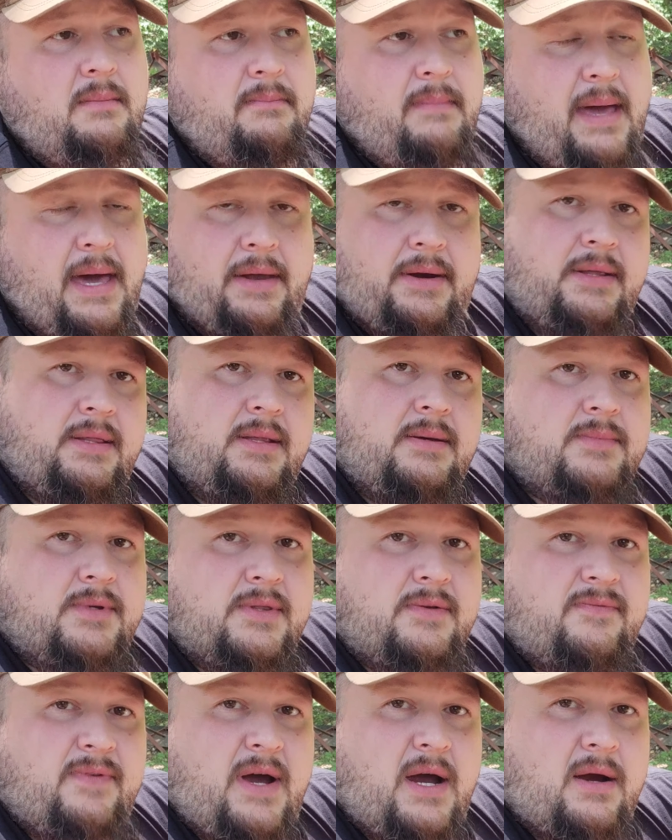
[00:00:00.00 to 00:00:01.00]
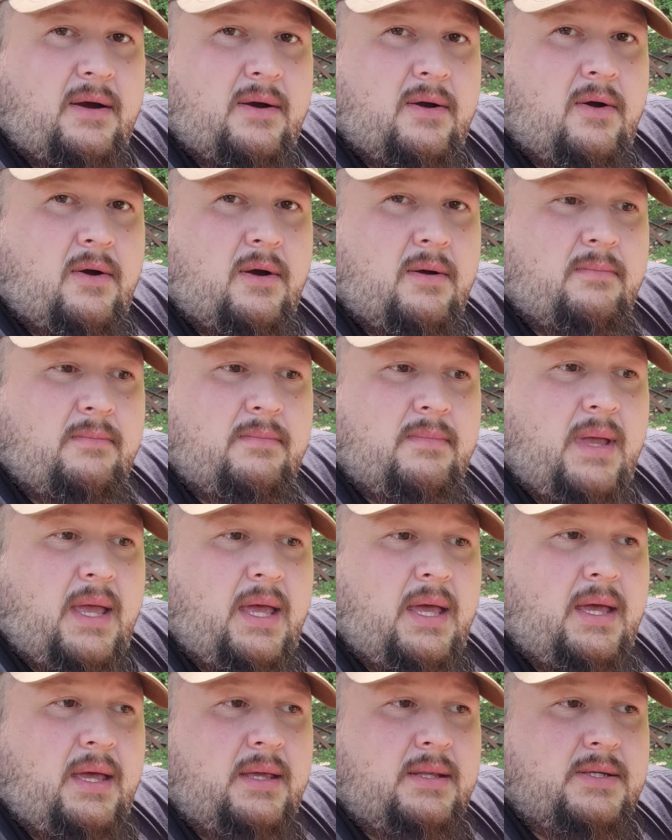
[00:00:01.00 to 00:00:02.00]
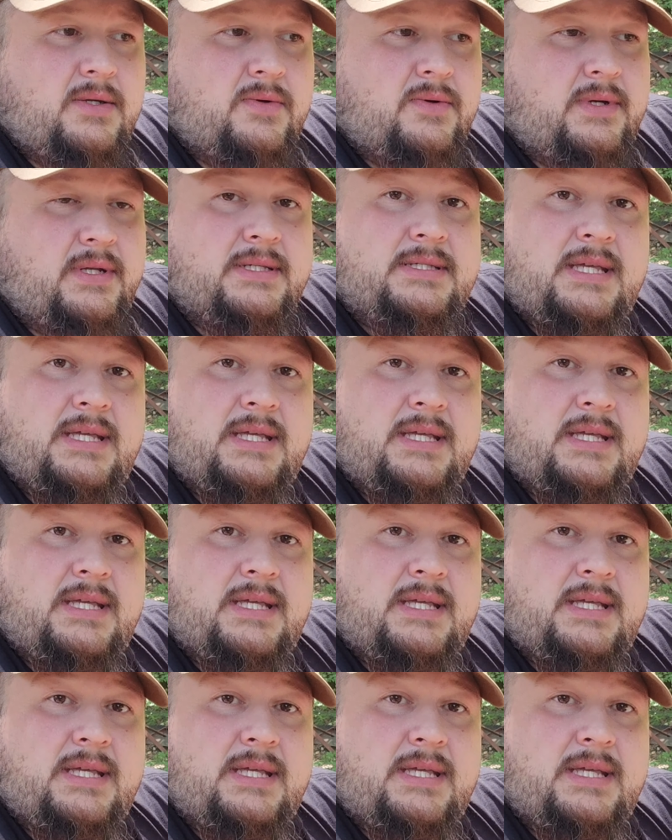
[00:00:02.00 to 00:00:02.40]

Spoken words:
mounting them to the firearm and doing